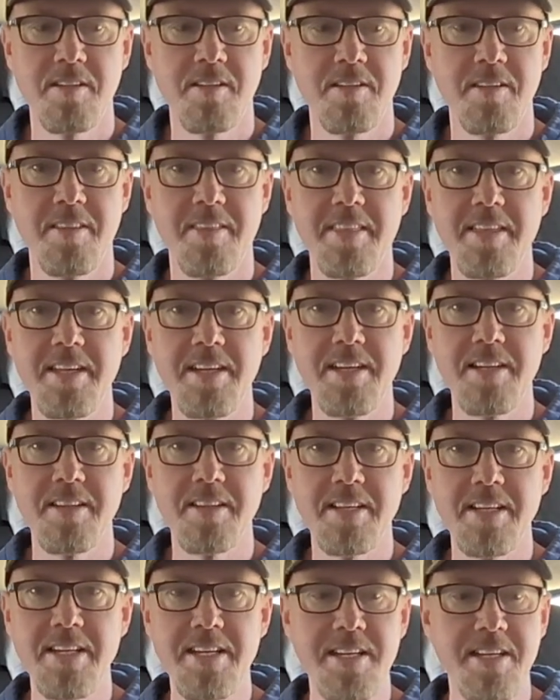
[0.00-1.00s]
The
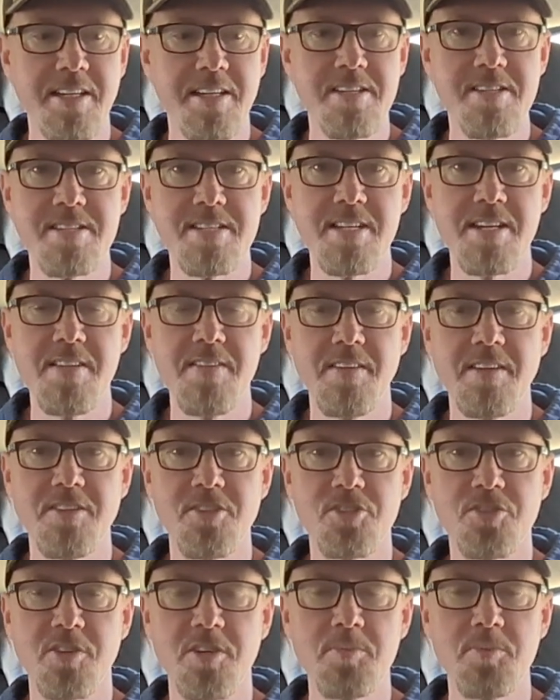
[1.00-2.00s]
link is in the
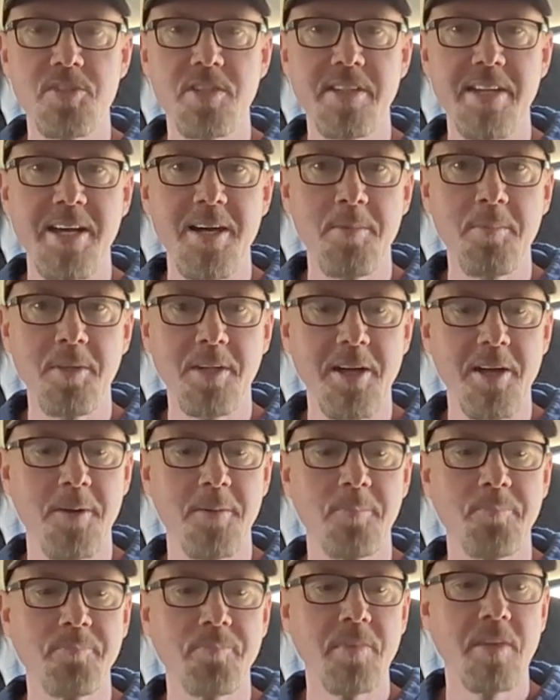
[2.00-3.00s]
description down below.